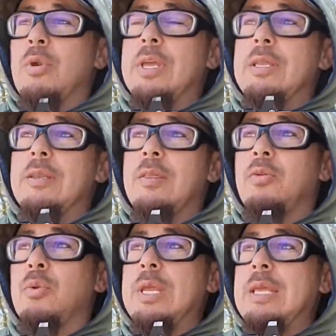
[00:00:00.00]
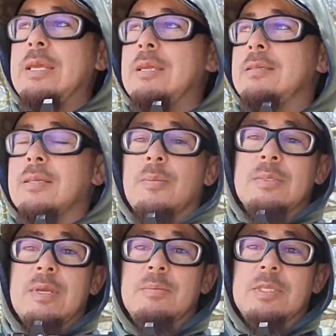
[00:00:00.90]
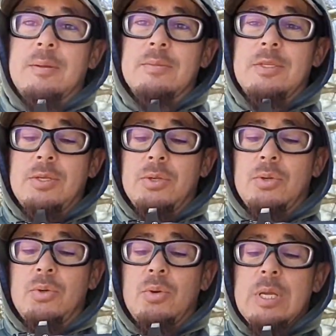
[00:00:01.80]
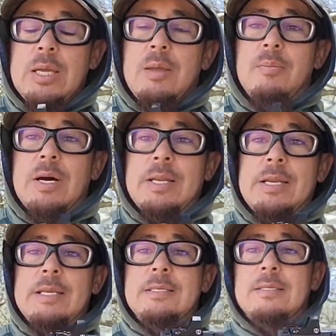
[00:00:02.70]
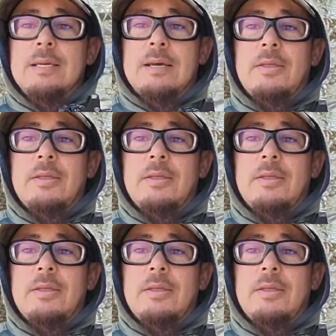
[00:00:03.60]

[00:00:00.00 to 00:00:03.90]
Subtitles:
Riton 3 something something something 2, but it is